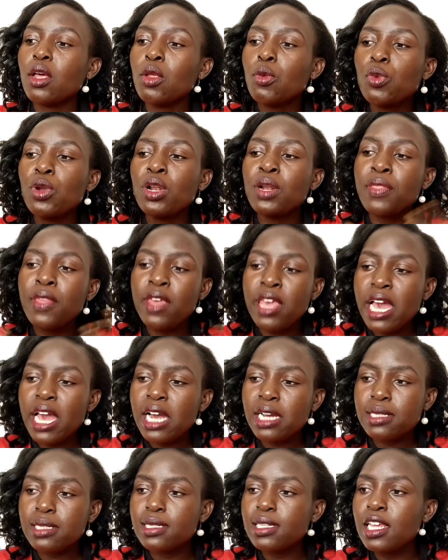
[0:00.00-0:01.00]
Will they
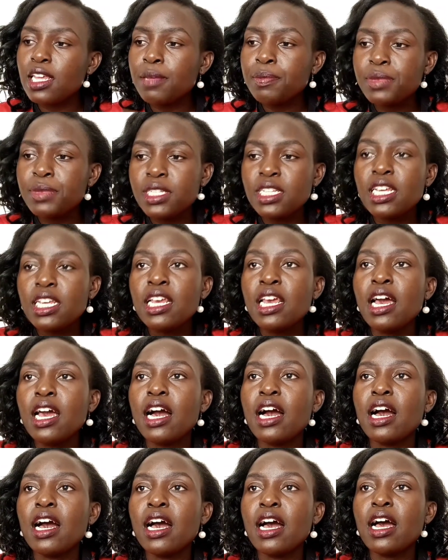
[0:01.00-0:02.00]
accept?
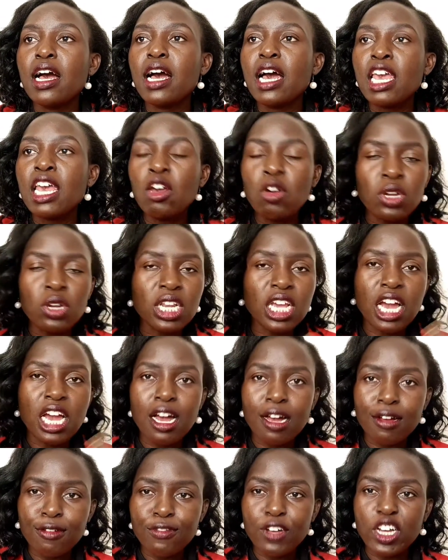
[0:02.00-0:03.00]
I only
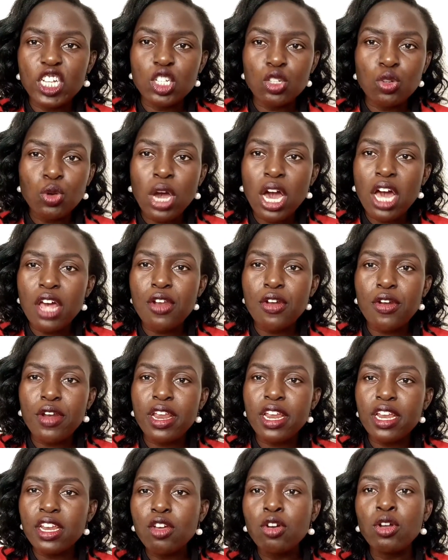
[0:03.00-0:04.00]
have
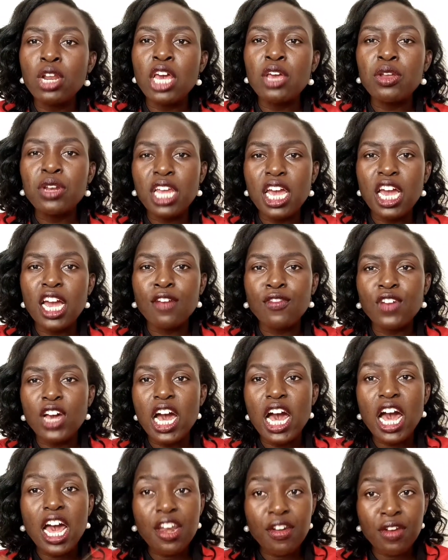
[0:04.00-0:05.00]
200, or I only have
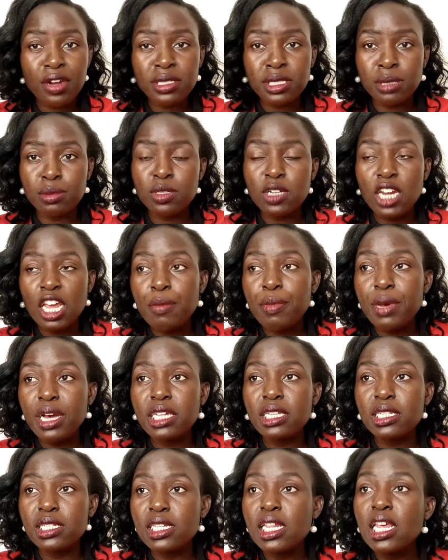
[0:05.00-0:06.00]
100
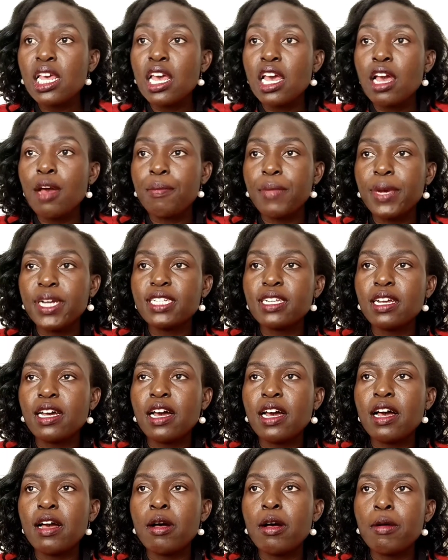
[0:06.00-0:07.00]
subscribers, but
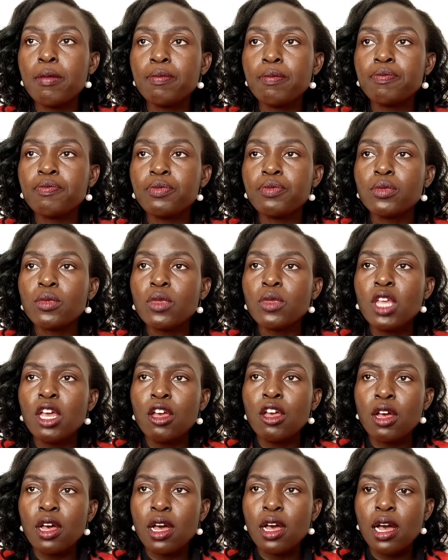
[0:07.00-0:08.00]
I'm
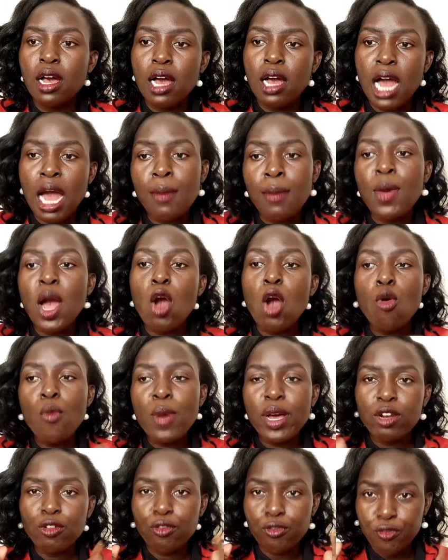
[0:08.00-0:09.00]
a
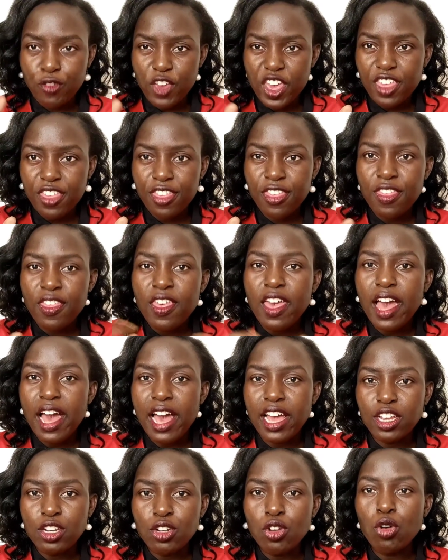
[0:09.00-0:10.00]
woman of faith.
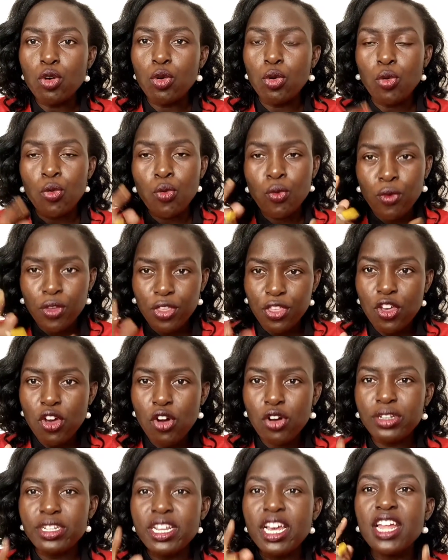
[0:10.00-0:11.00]
I know with
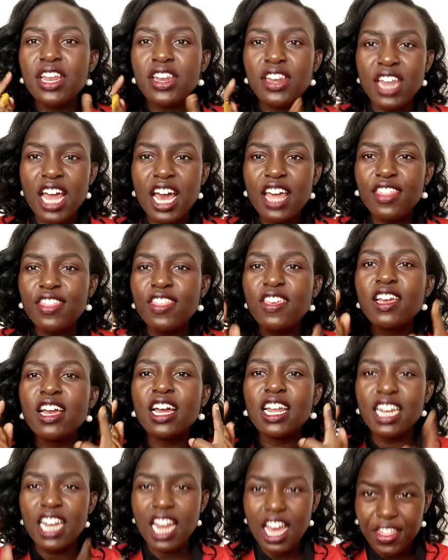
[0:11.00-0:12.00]
God nothing
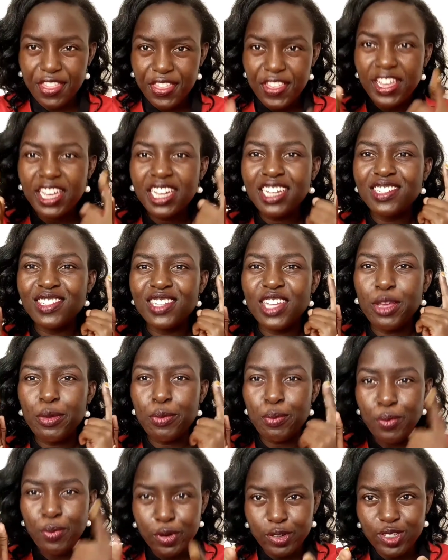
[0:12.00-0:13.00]
is
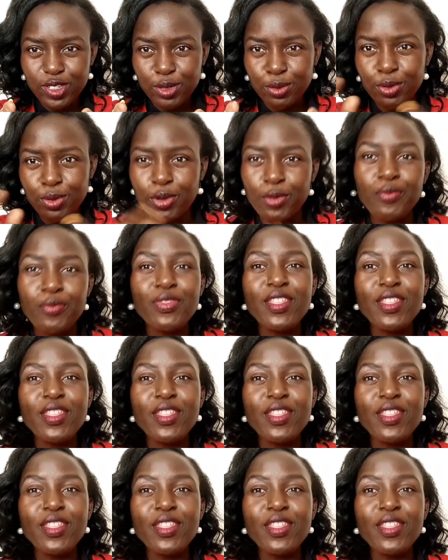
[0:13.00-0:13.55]
impossible.